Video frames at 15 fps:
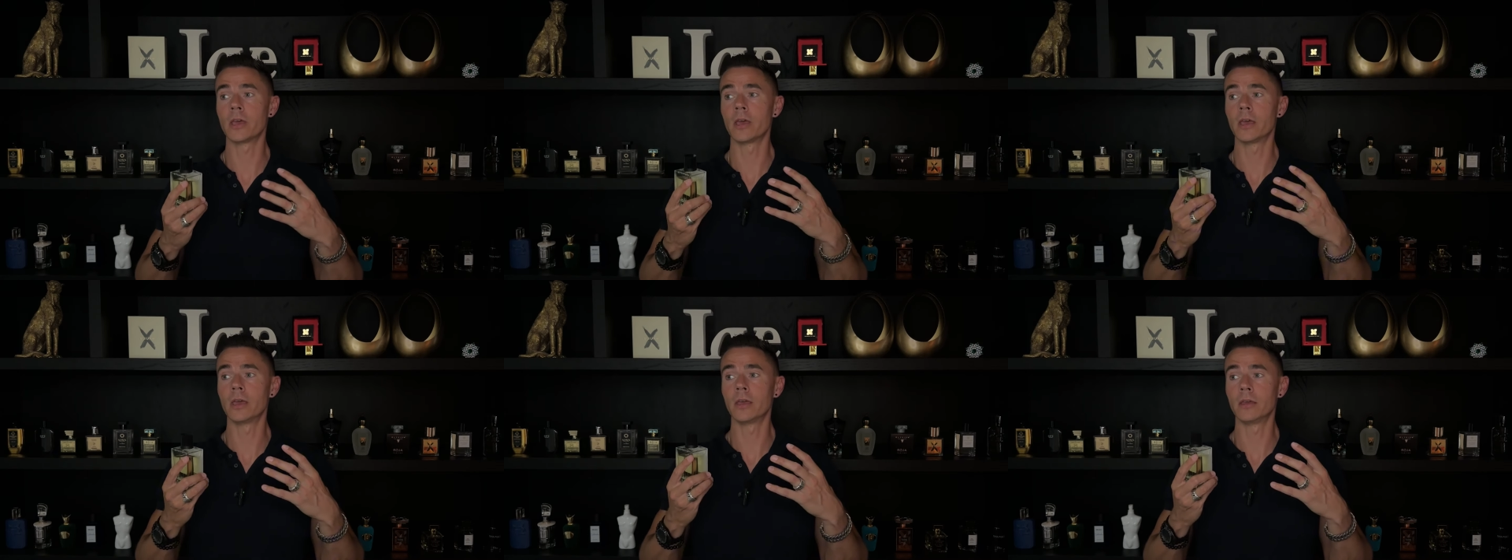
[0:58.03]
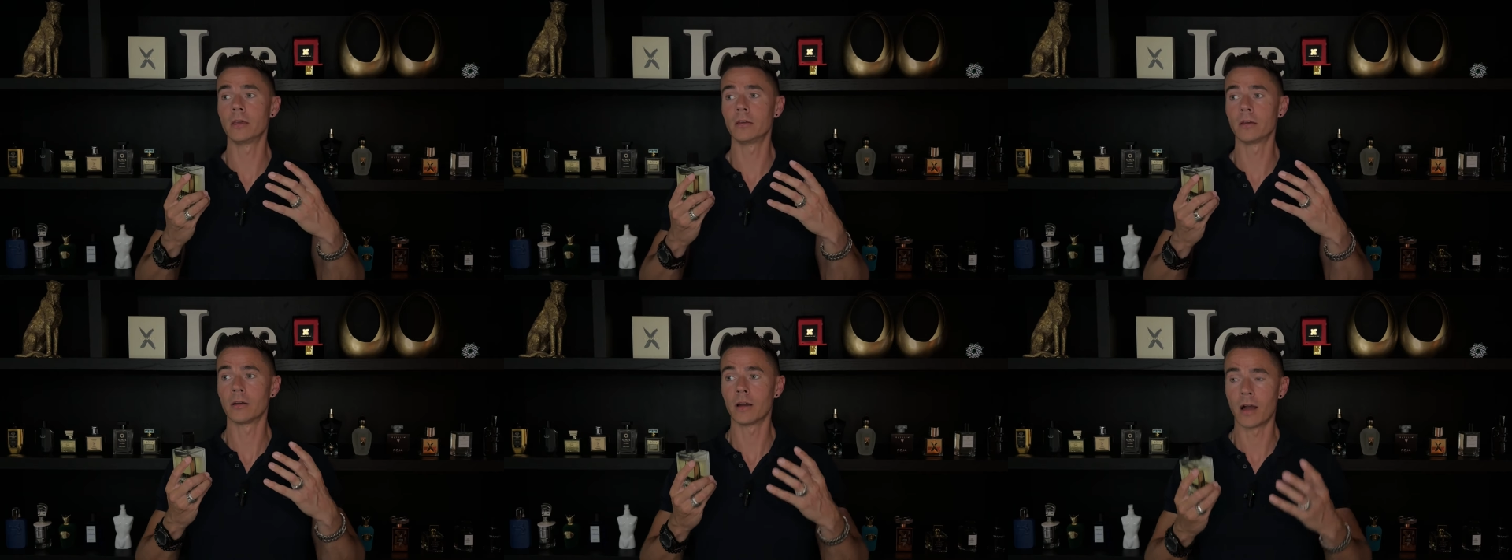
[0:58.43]

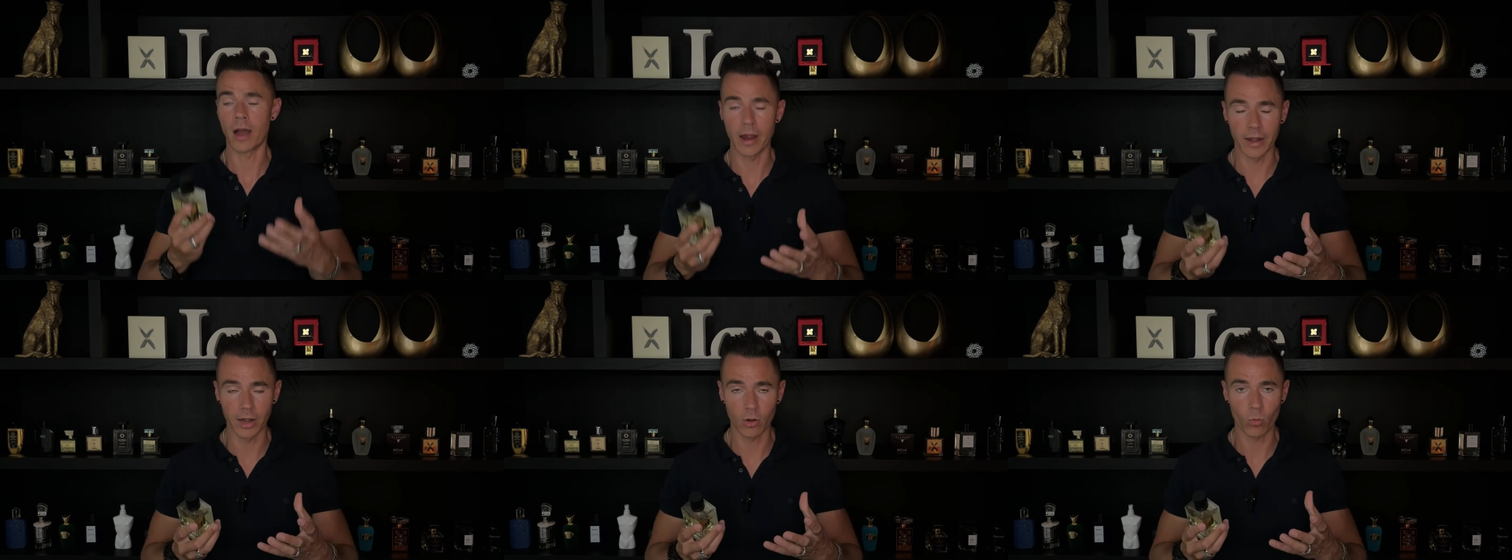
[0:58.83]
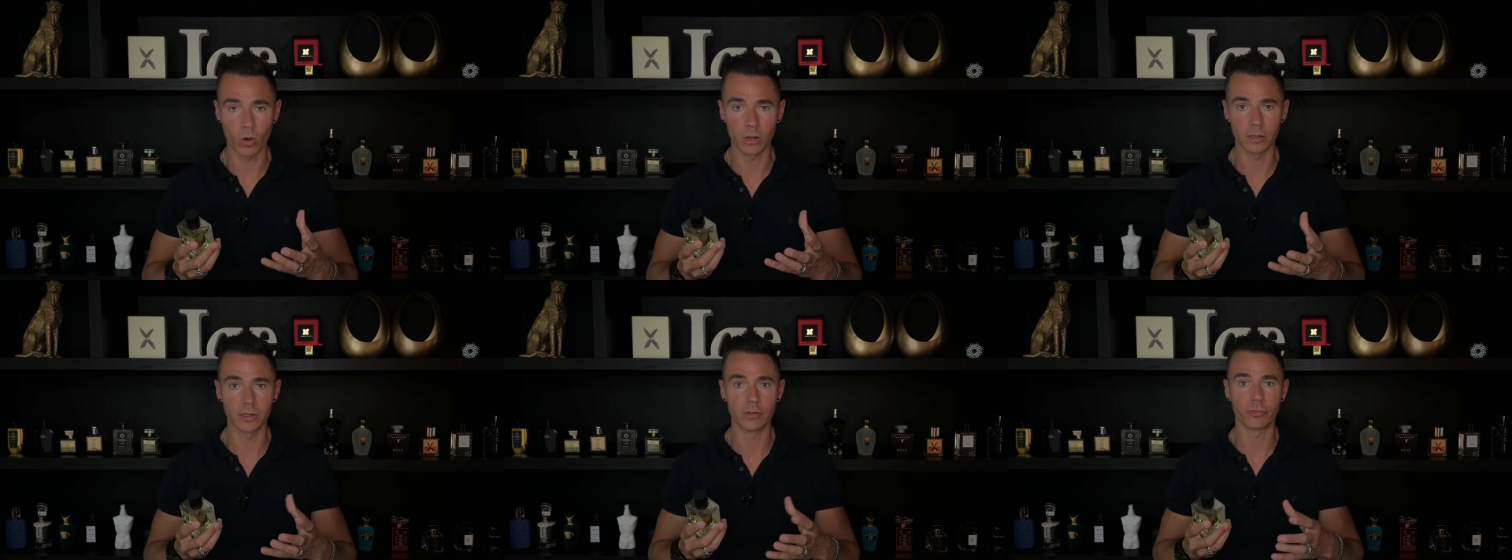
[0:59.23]
a higher
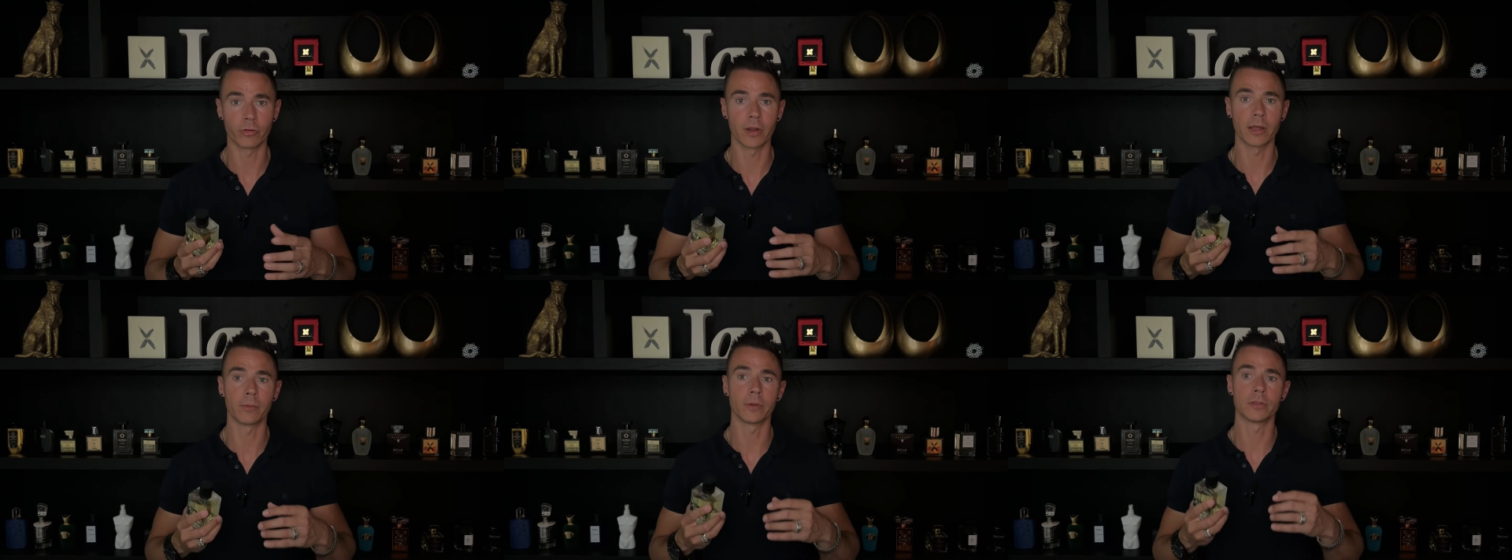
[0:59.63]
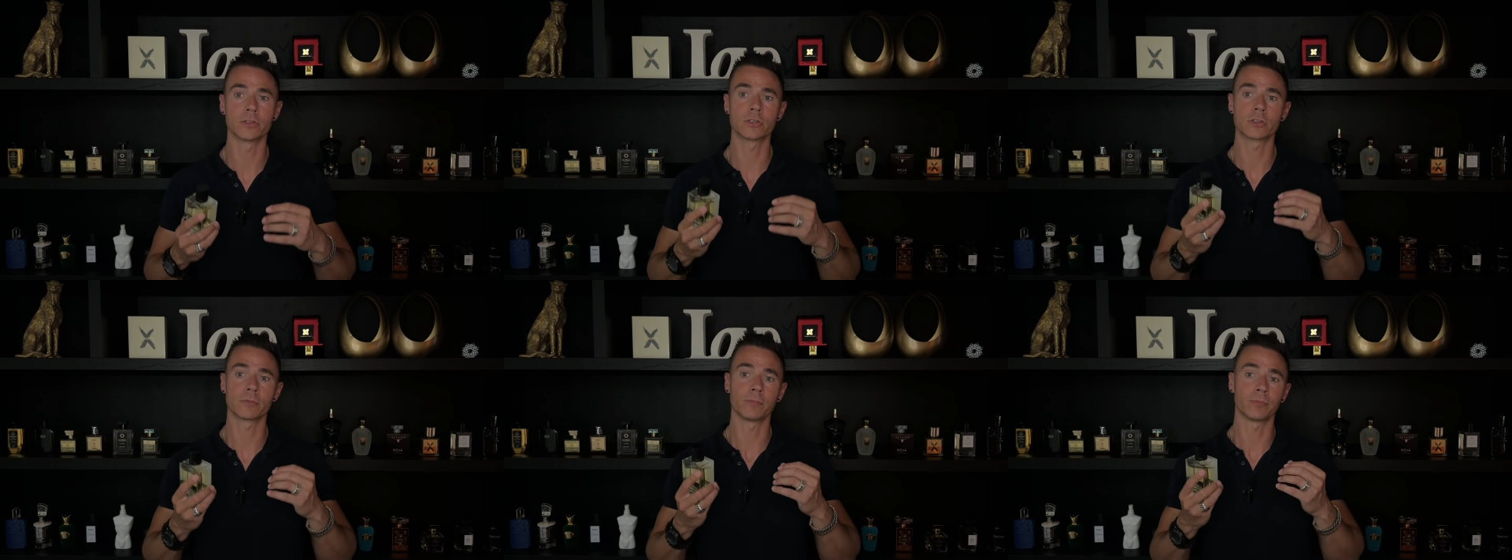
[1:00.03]
quality
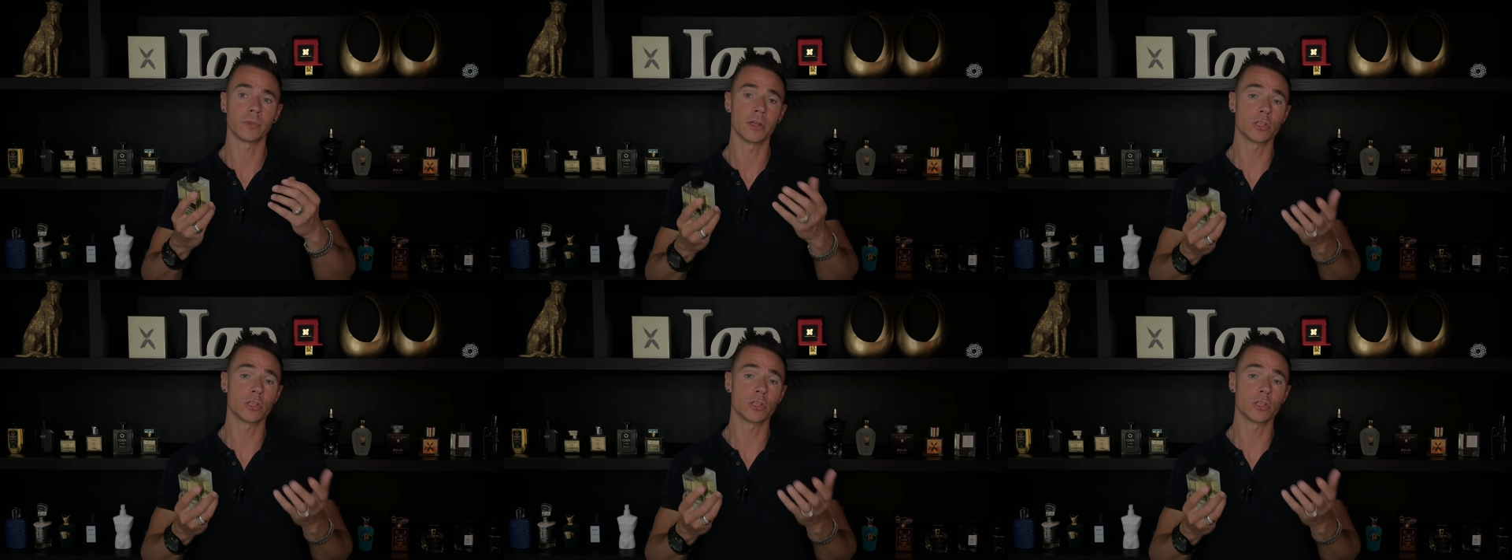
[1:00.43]
fragrance.